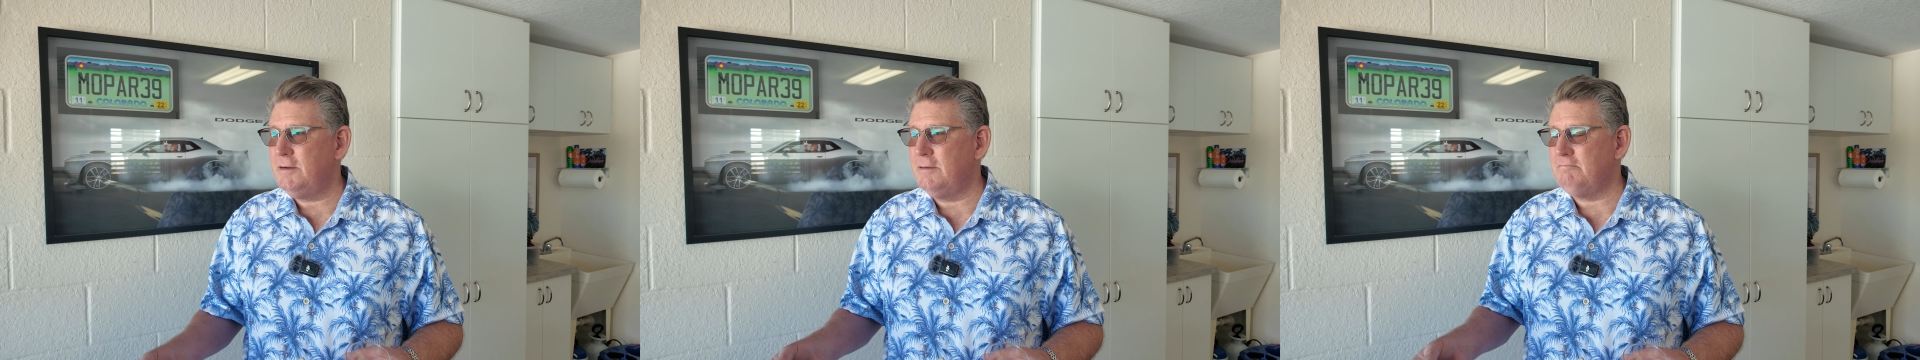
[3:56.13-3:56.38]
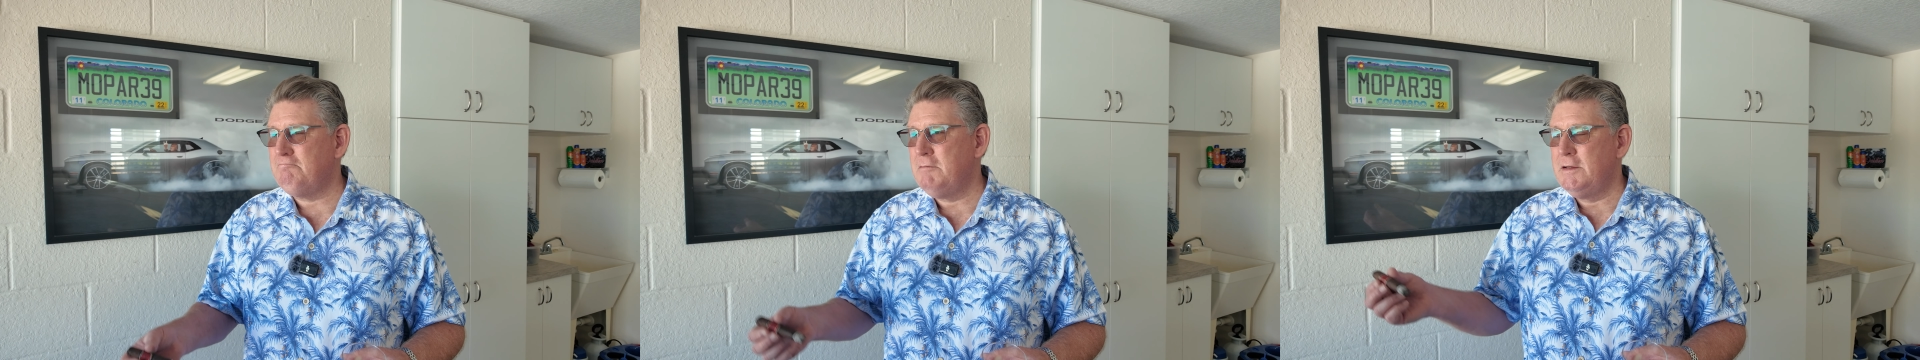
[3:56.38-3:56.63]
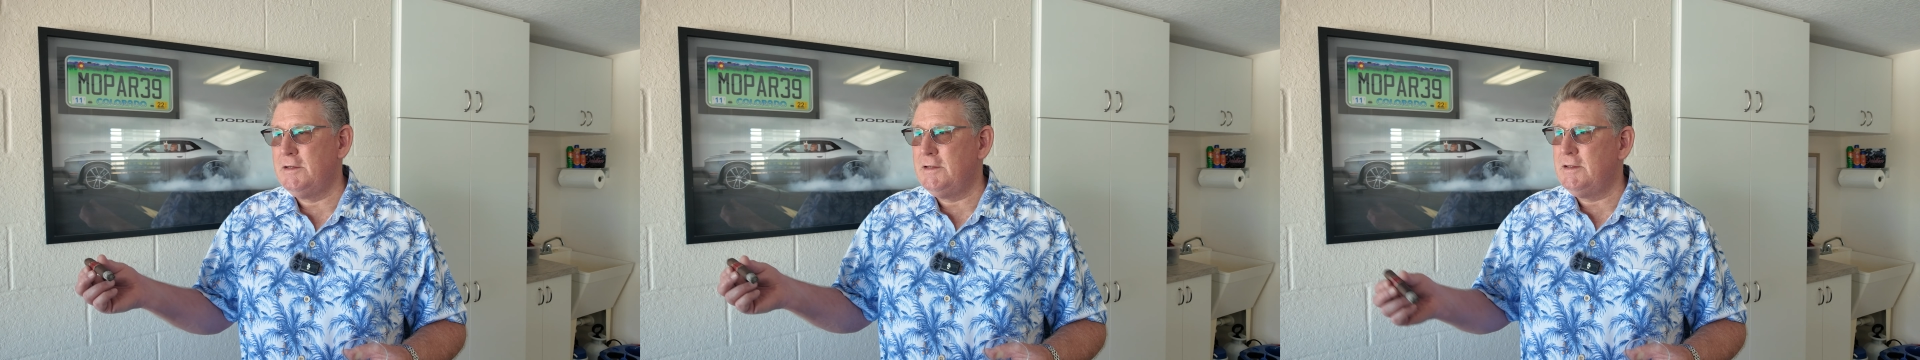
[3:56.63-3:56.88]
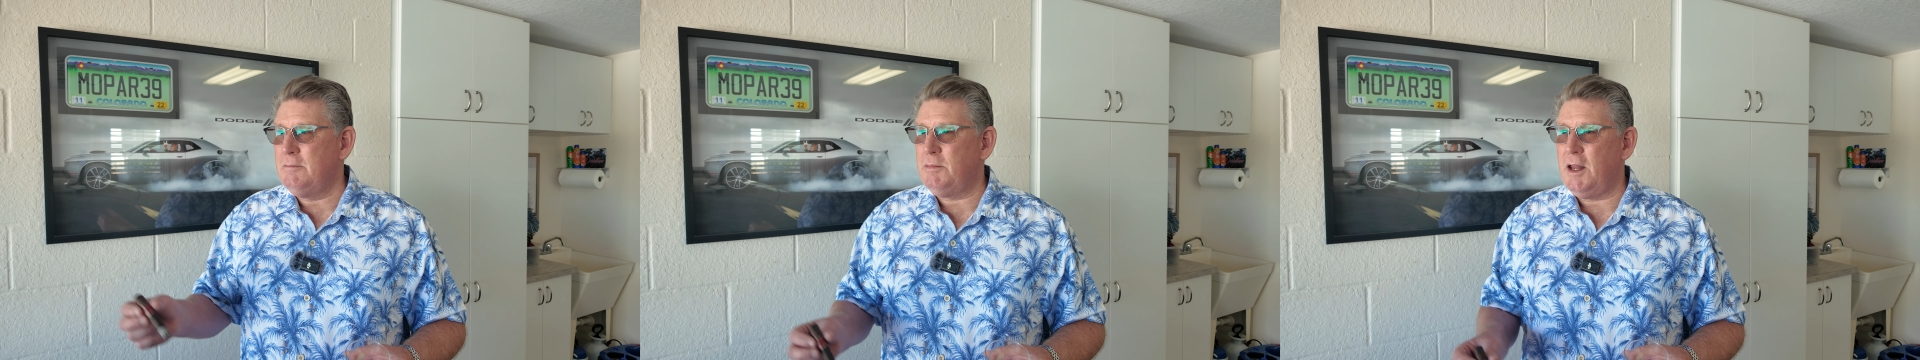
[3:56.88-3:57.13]
and
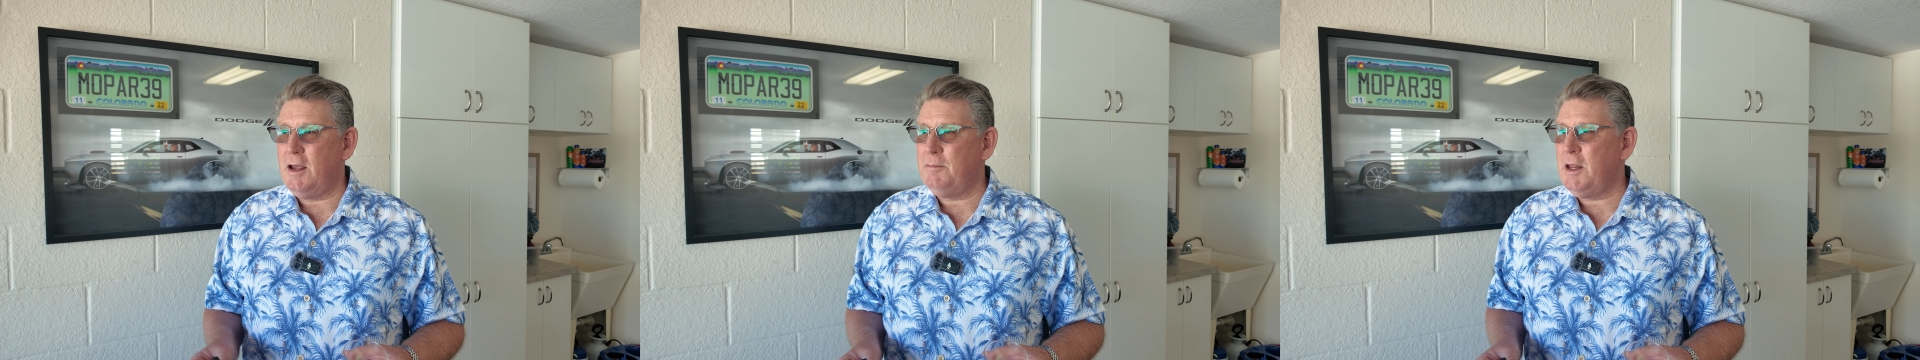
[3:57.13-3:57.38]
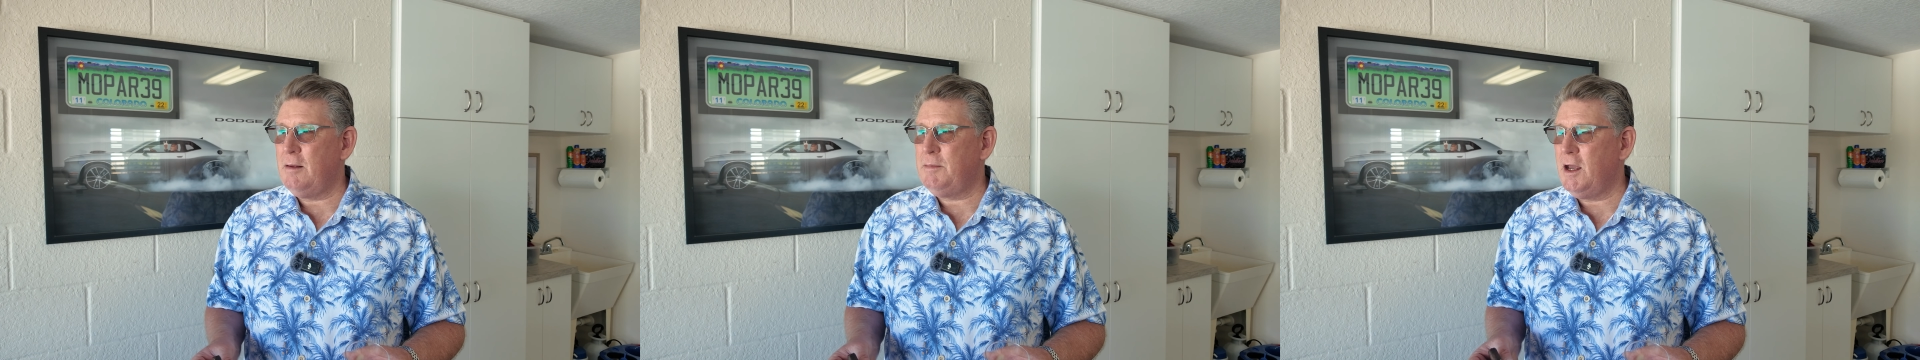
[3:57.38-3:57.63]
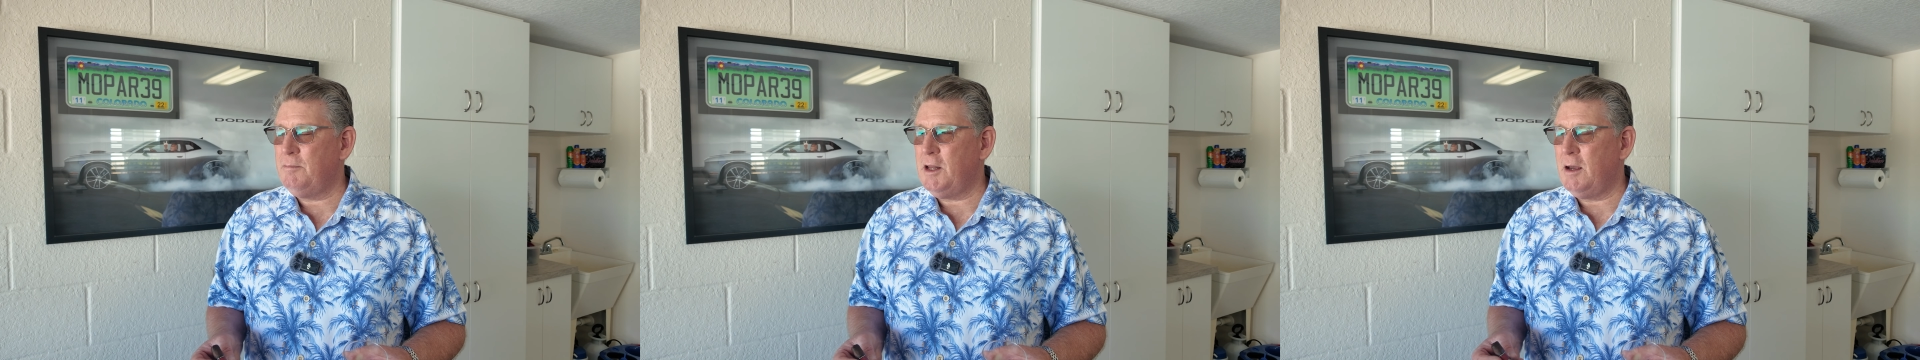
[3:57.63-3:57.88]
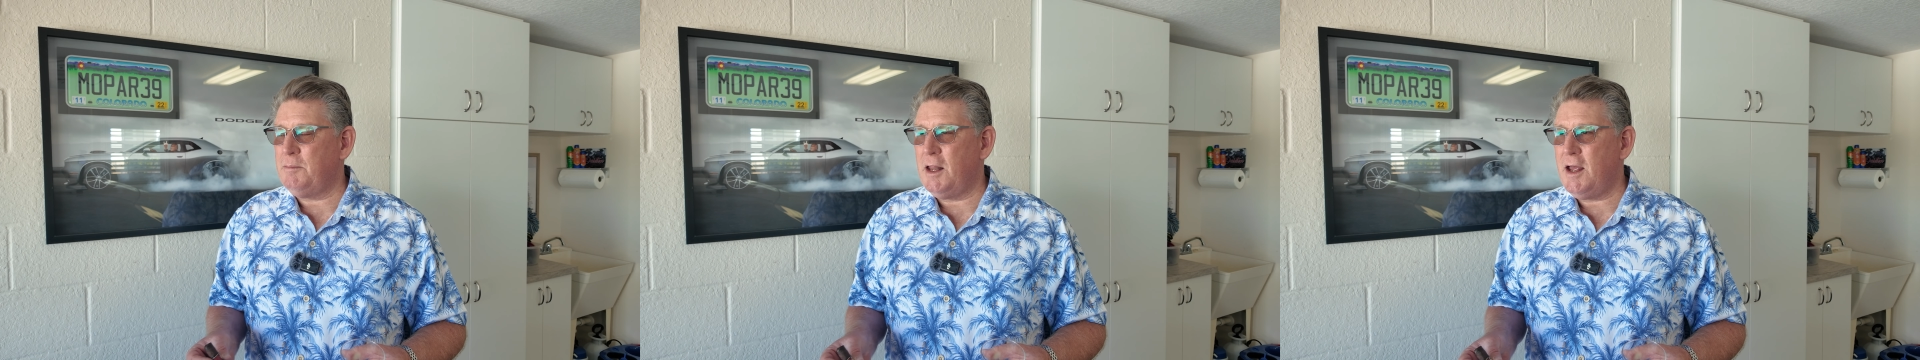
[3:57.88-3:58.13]
blah, blah, blah,
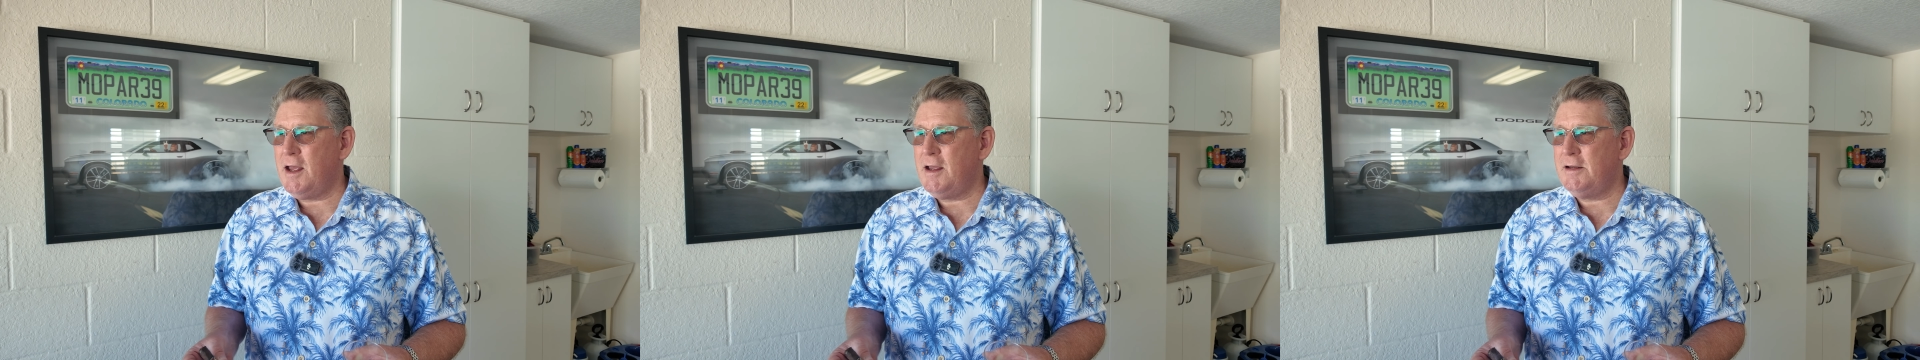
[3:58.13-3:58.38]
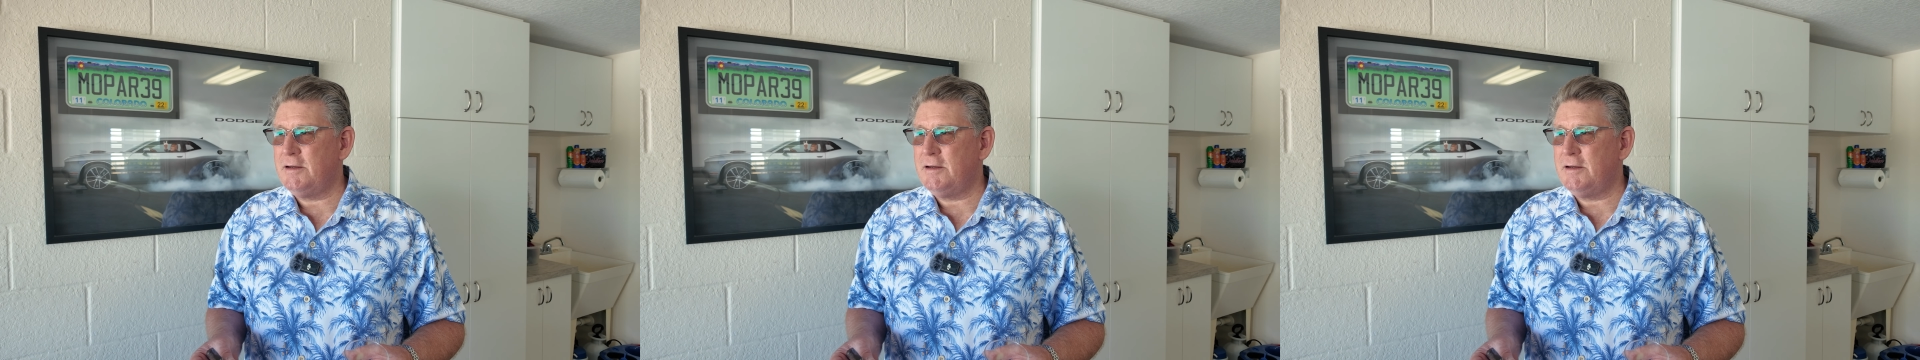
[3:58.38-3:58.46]
blah, blah.